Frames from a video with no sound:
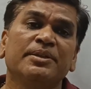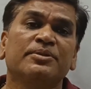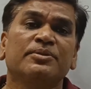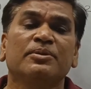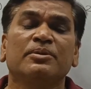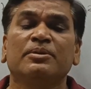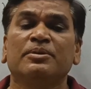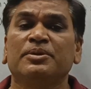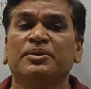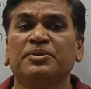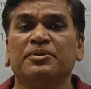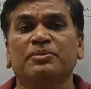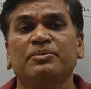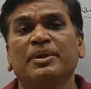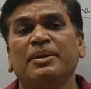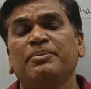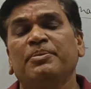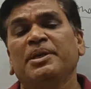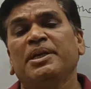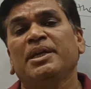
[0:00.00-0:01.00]
So you
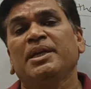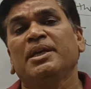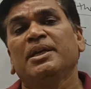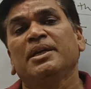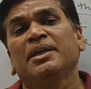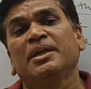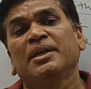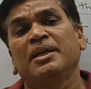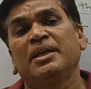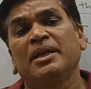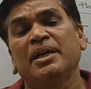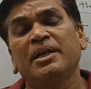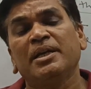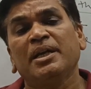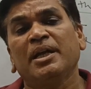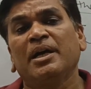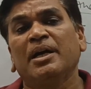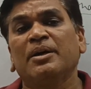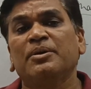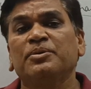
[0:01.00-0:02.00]
may be learn
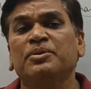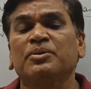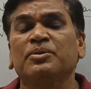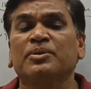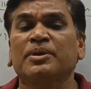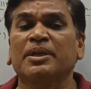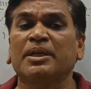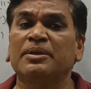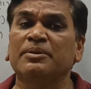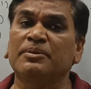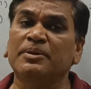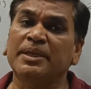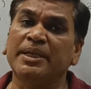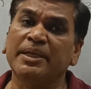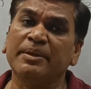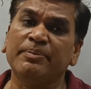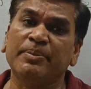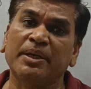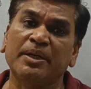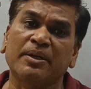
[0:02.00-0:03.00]
how to
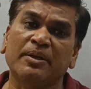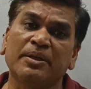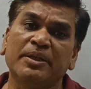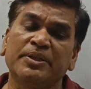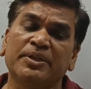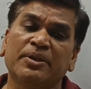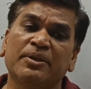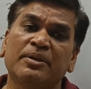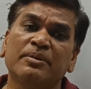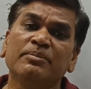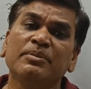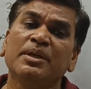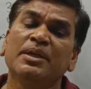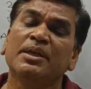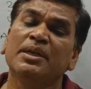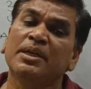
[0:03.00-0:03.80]
calculate Bernoulli theorem.